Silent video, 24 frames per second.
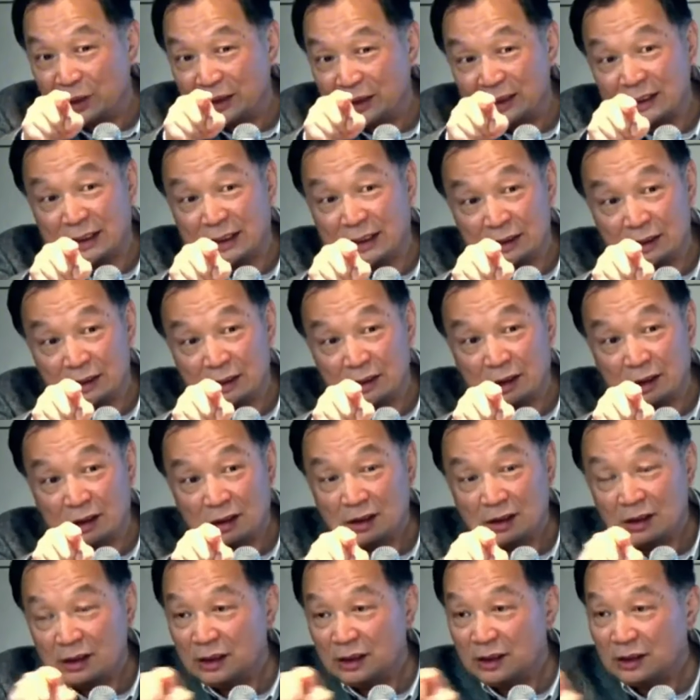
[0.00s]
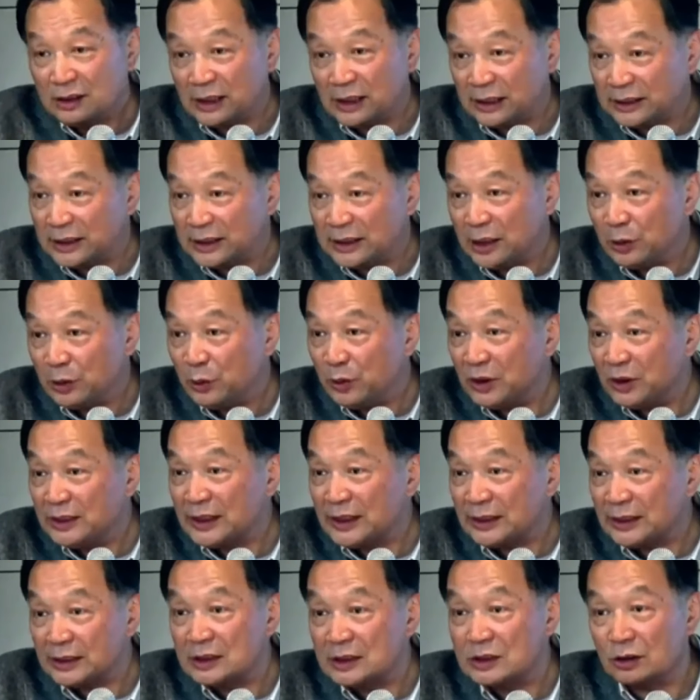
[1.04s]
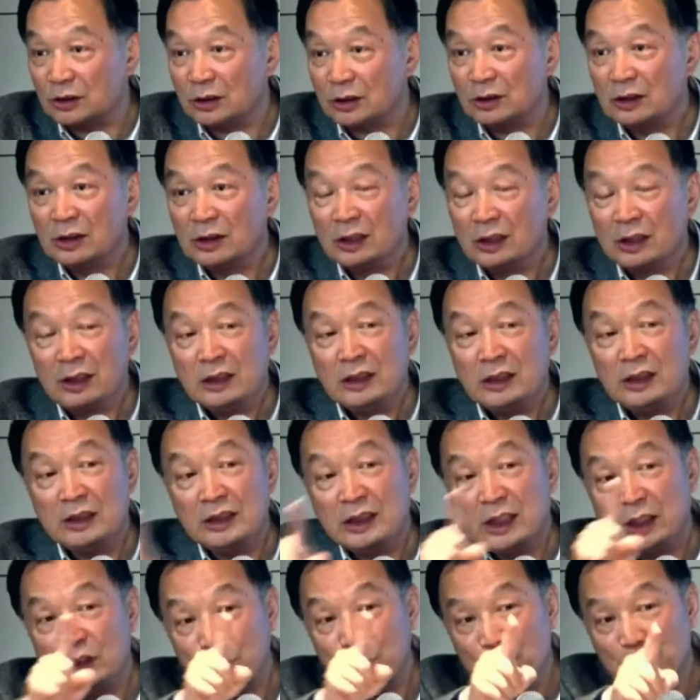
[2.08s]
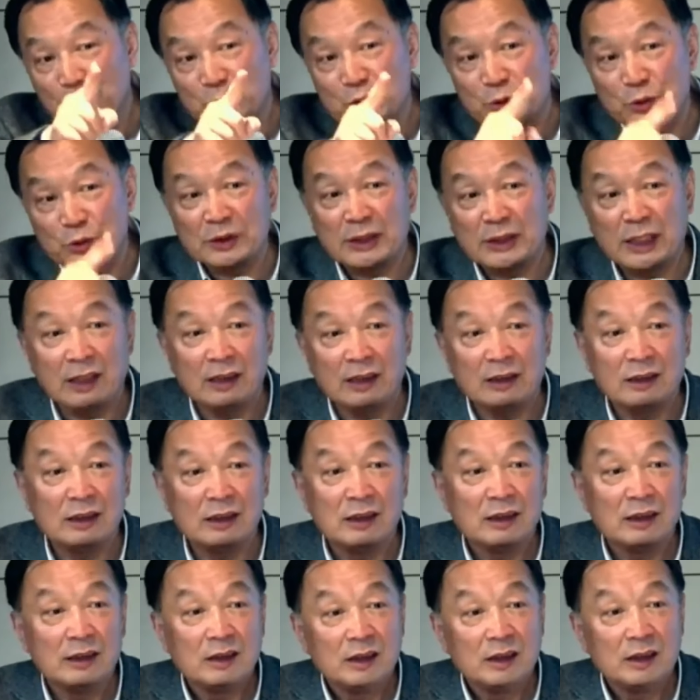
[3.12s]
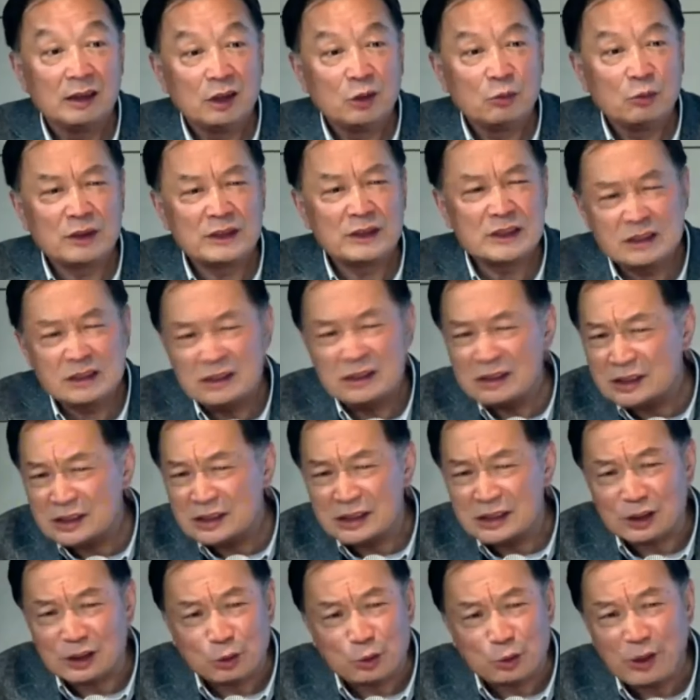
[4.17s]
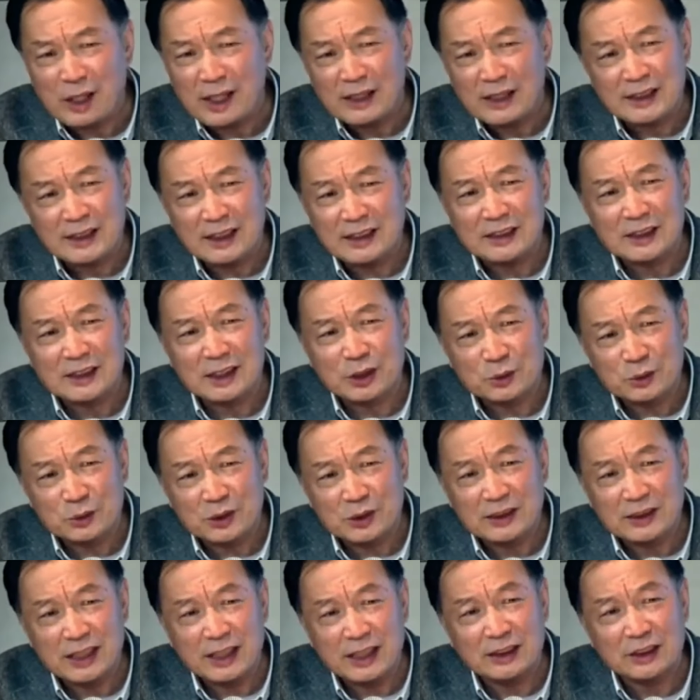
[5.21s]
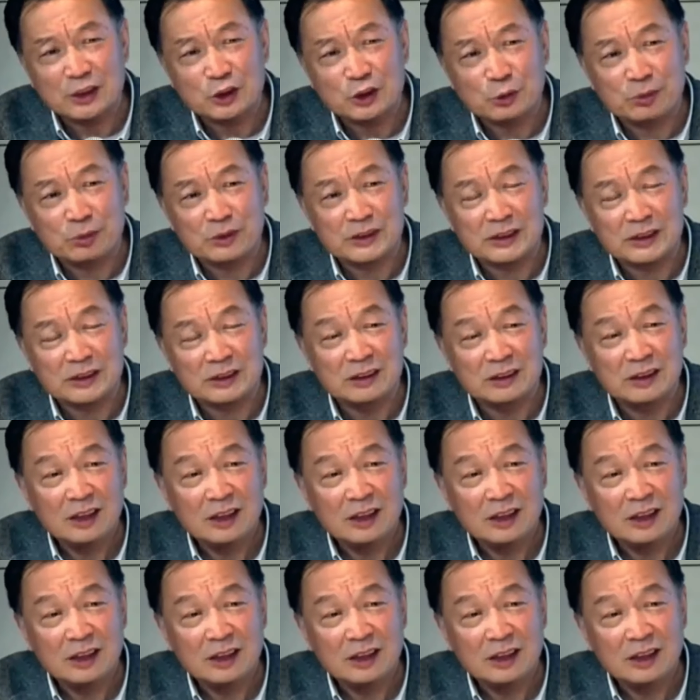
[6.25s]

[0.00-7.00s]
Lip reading: you do not say that, if you instead tell your voters the reality of Europe today,